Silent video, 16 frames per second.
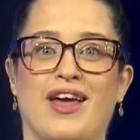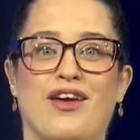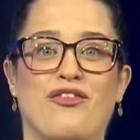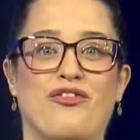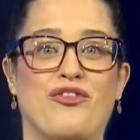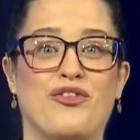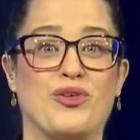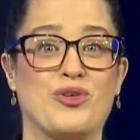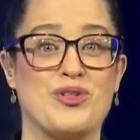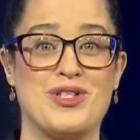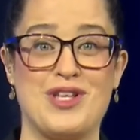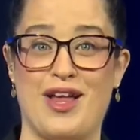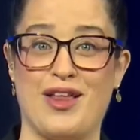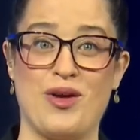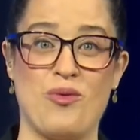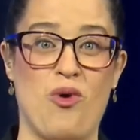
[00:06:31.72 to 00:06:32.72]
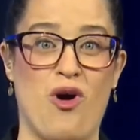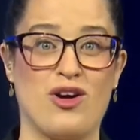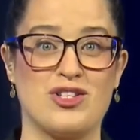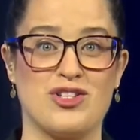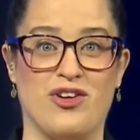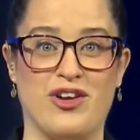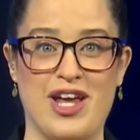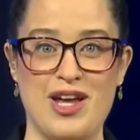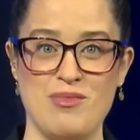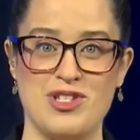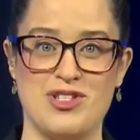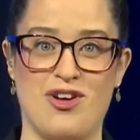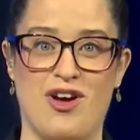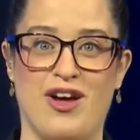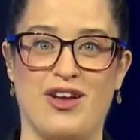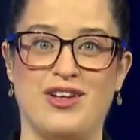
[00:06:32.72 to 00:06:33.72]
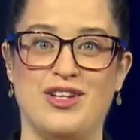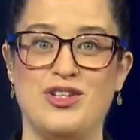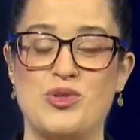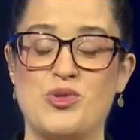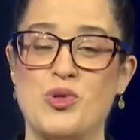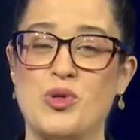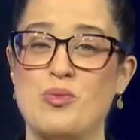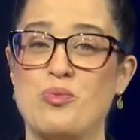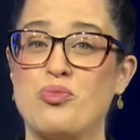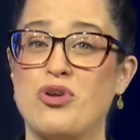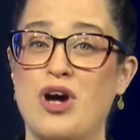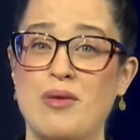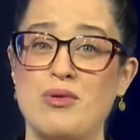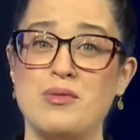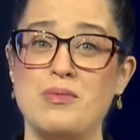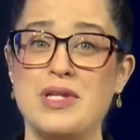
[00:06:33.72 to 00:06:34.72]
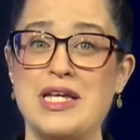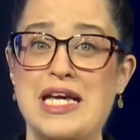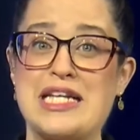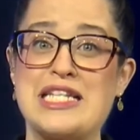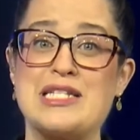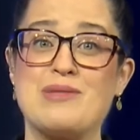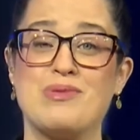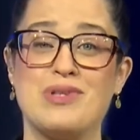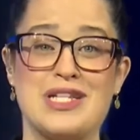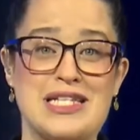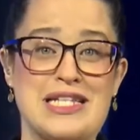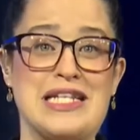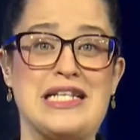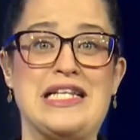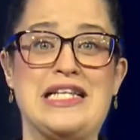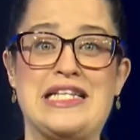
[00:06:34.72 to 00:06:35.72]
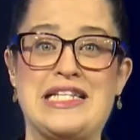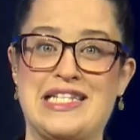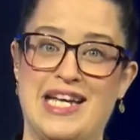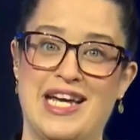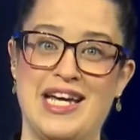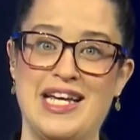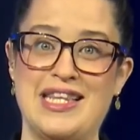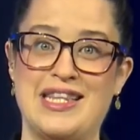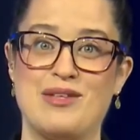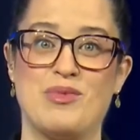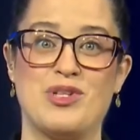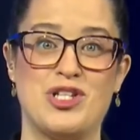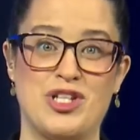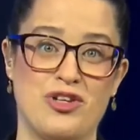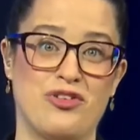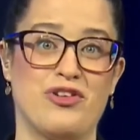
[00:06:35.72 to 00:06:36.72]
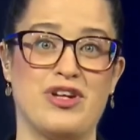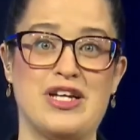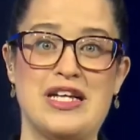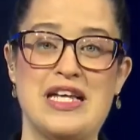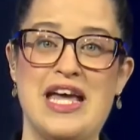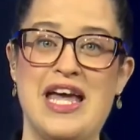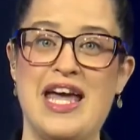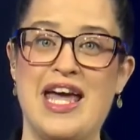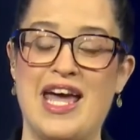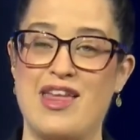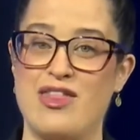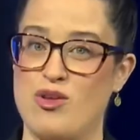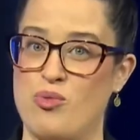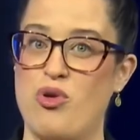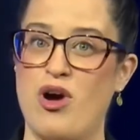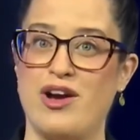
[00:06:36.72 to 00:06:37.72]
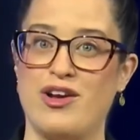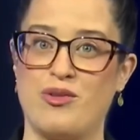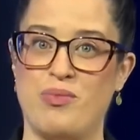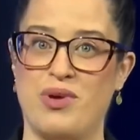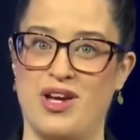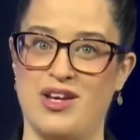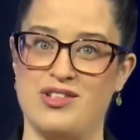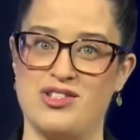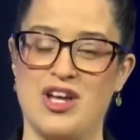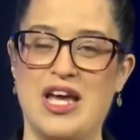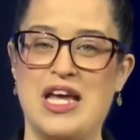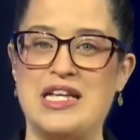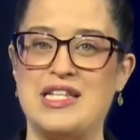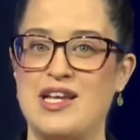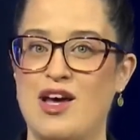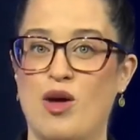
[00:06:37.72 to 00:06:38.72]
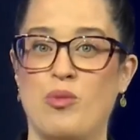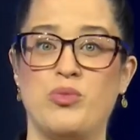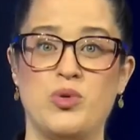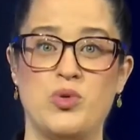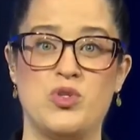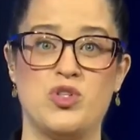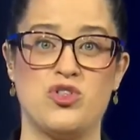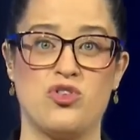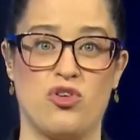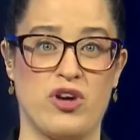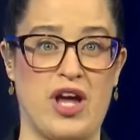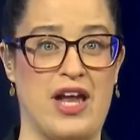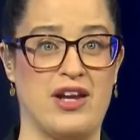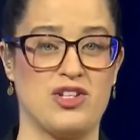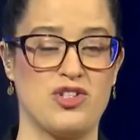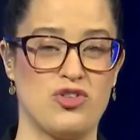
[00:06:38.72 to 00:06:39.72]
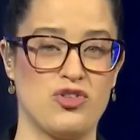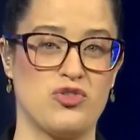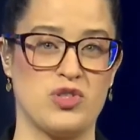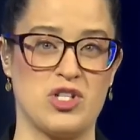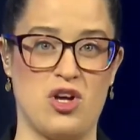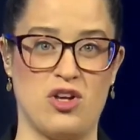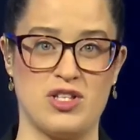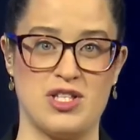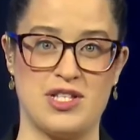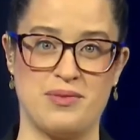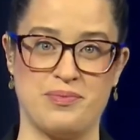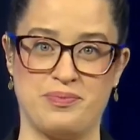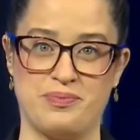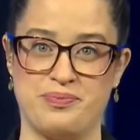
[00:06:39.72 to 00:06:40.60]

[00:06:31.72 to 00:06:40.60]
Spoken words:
If you're selling woks on Amazon, you should probably explicitly state the material in the product page to help boost organic search results.